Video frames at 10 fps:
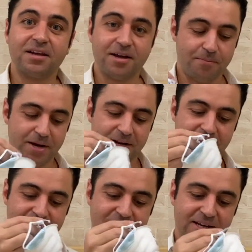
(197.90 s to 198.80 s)

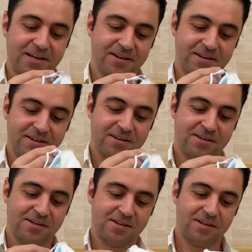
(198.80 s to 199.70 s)
immediately
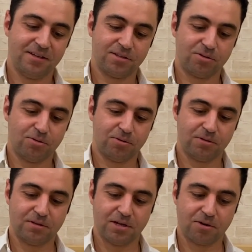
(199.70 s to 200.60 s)
into
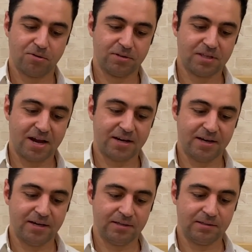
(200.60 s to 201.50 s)
the
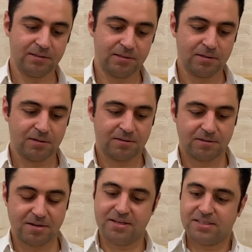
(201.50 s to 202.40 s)
container
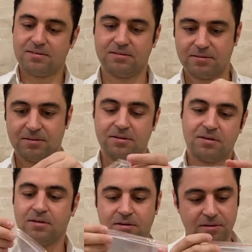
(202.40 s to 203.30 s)
like this.
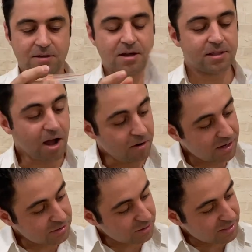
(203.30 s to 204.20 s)
Now,
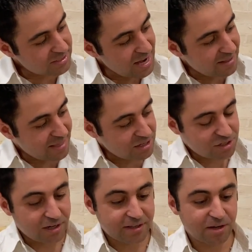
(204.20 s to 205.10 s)
as you can see, I touch
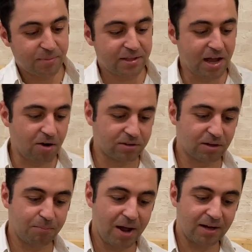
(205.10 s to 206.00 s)
a little bit the
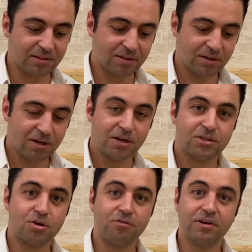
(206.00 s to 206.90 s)
outer part.
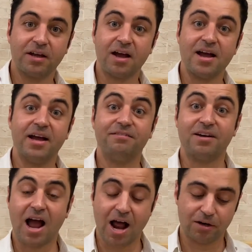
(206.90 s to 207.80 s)
So over here I have
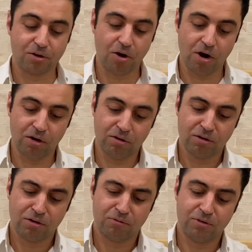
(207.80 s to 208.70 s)
alcohol,
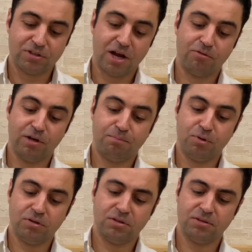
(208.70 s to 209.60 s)
which I will put